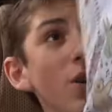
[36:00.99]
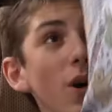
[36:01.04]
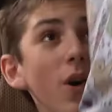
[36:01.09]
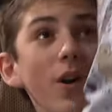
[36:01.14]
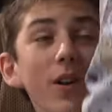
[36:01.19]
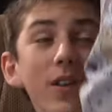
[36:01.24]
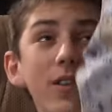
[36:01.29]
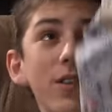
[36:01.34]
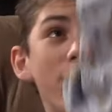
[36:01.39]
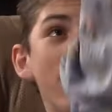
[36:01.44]

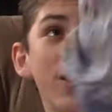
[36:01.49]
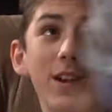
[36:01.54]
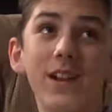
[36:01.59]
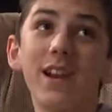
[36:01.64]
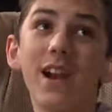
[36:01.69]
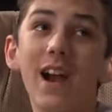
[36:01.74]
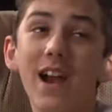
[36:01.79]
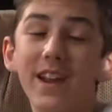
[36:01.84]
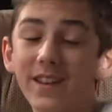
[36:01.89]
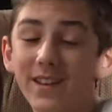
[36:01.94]
Oh,
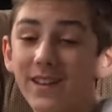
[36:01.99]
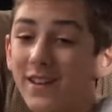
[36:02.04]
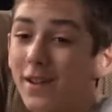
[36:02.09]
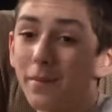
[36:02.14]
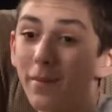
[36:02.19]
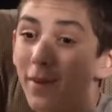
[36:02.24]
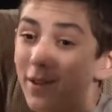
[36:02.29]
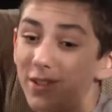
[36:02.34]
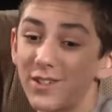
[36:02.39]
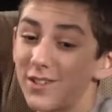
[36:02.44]
sorry. I didn't
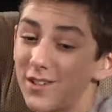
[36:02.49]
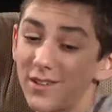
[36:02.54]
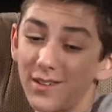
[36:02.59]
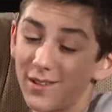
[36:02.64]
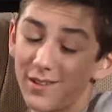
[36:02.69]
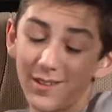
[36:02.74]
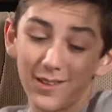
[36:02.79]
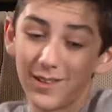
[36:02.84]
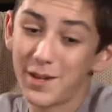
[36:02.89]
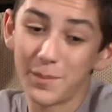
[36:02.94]
get much
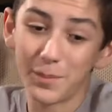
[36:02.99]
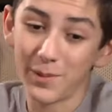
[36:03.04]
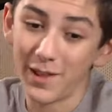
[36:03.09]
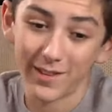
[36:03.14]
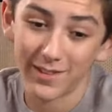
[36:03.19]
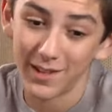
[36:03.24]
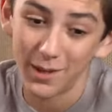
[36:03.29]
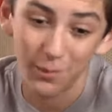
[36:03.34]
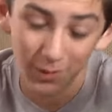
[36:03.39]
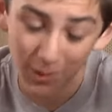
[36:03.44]
sleep
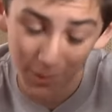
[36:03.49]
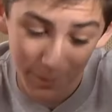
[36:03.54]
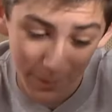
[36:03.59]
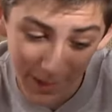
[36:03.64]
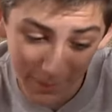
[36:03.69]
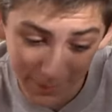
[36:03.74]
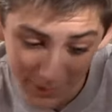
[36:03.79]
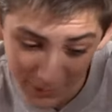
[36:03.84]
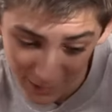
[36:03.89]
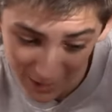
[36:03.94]
last night with the
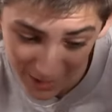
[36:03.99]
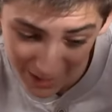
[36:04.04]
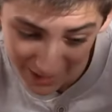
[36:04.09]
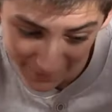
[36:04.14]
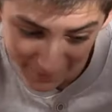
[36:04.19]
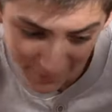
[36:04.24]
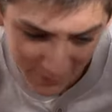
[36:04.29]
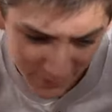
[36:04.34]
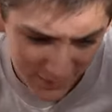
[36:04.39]
baby crying.